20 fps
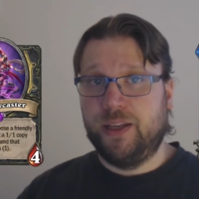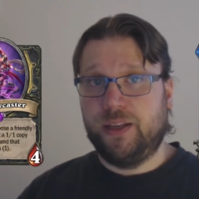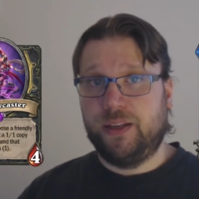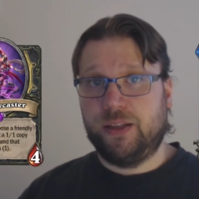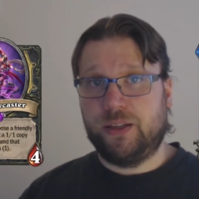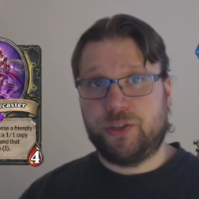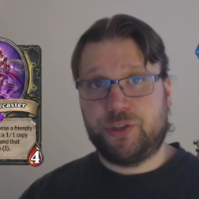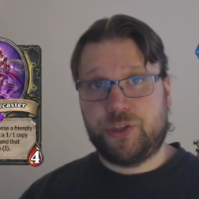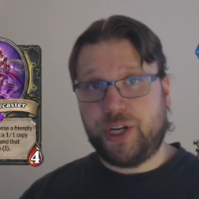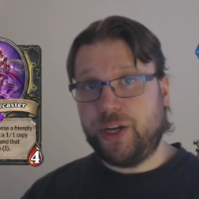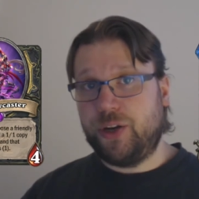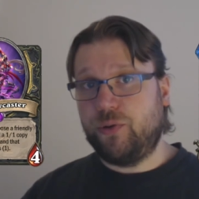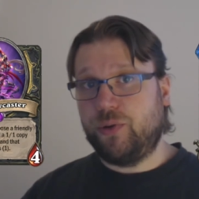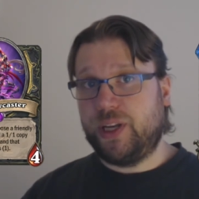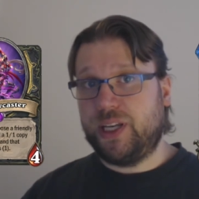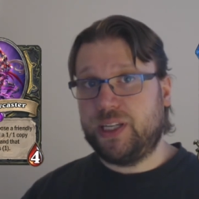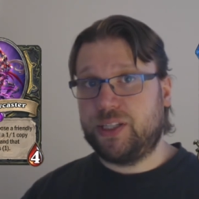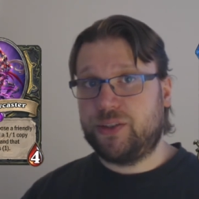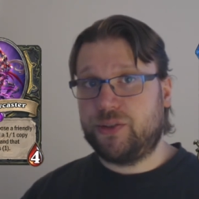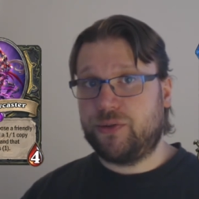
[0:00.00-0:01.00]
Uh, Shadow
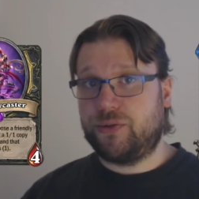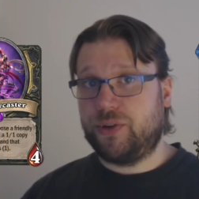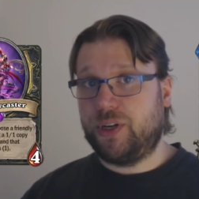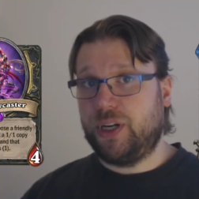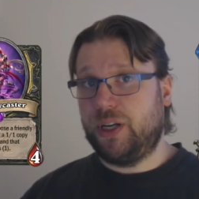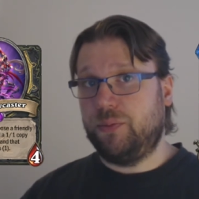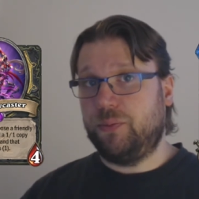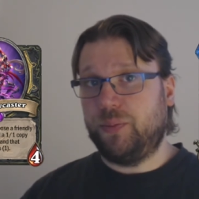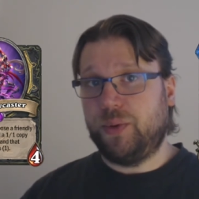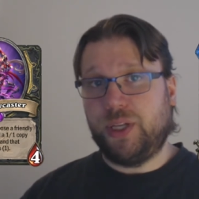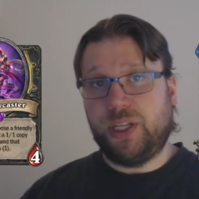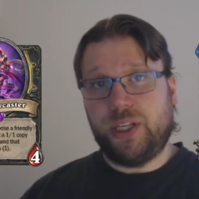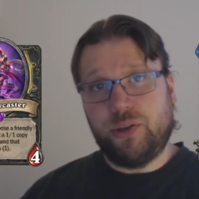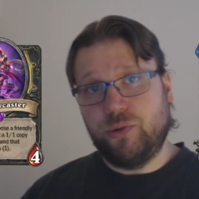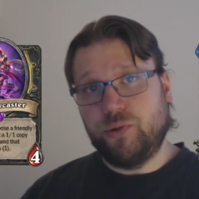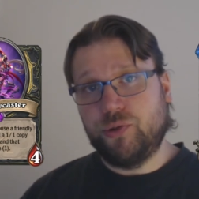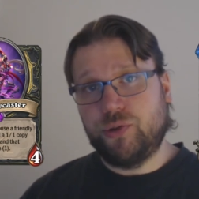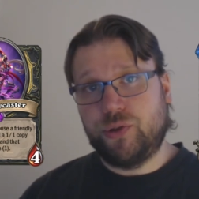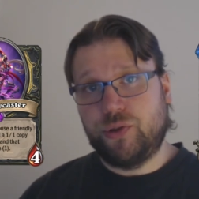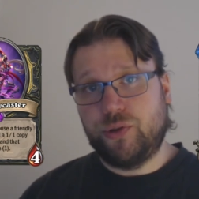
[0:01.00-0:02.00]
Caster can be
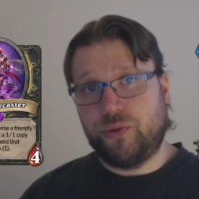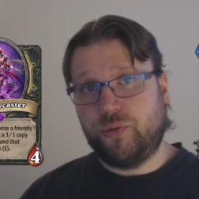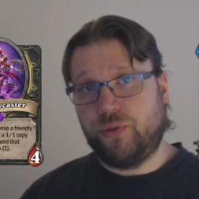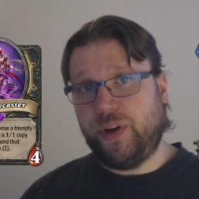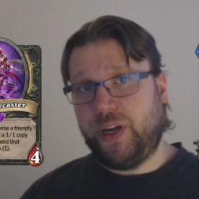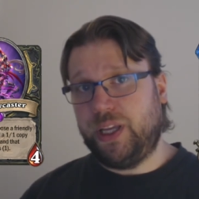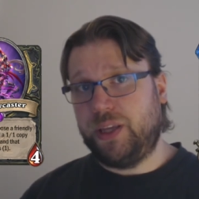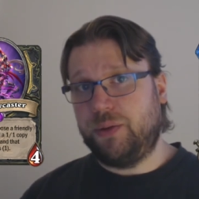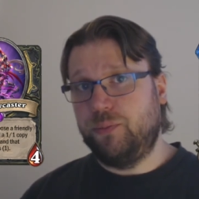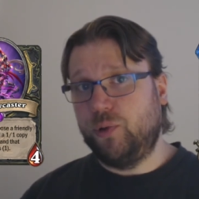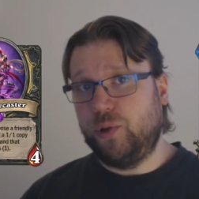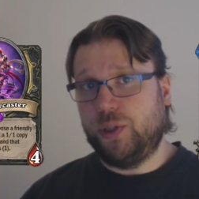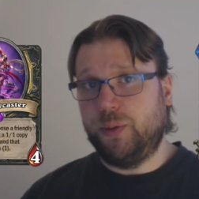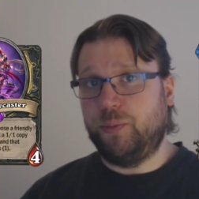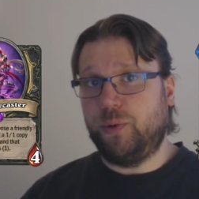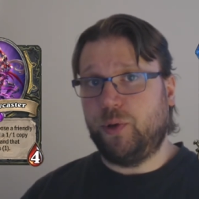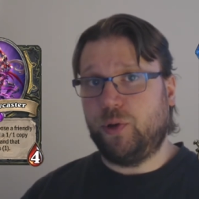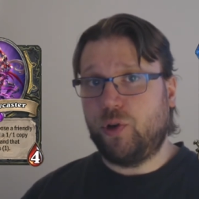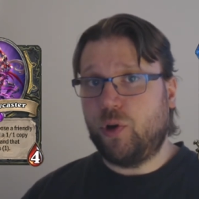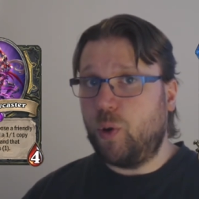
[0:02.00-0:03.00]
used to create
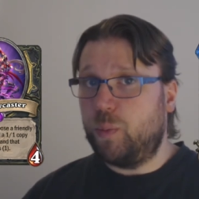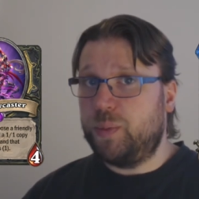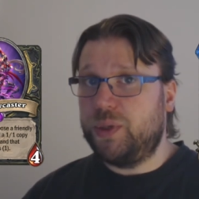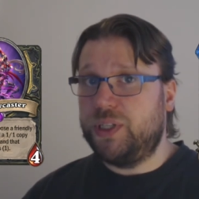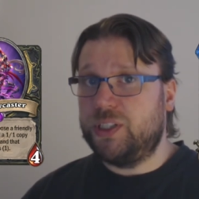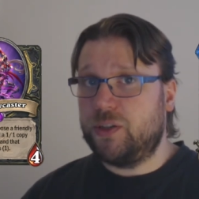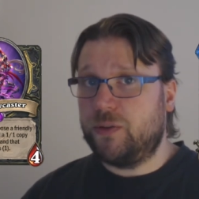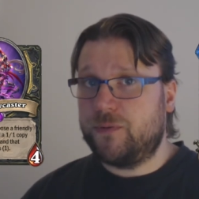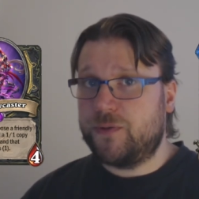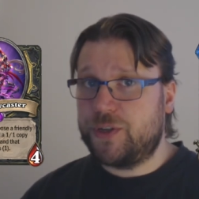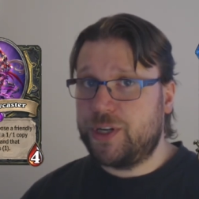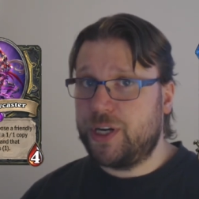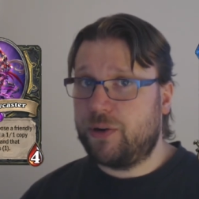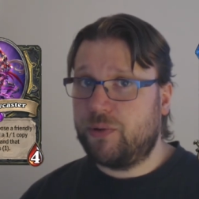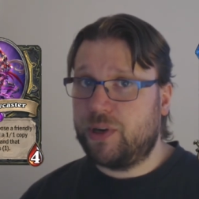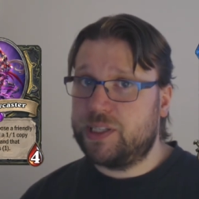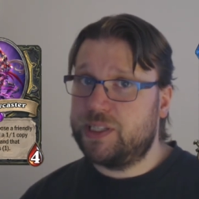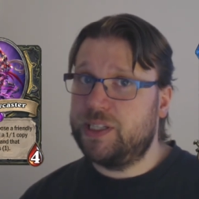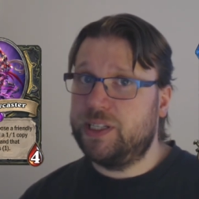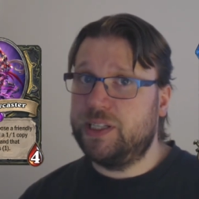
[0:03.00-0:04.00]
multiple copies of
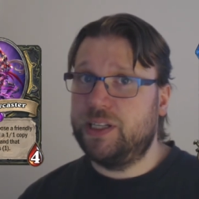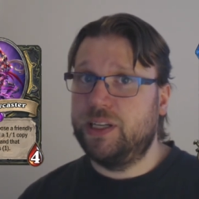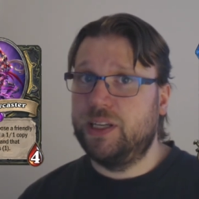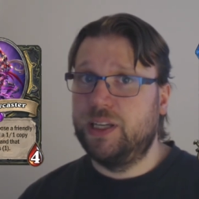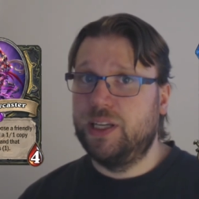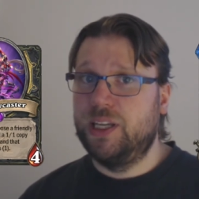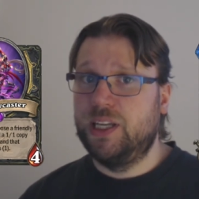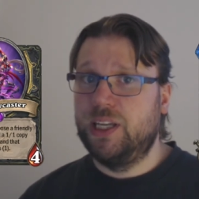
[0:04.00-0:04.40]
Sherazin,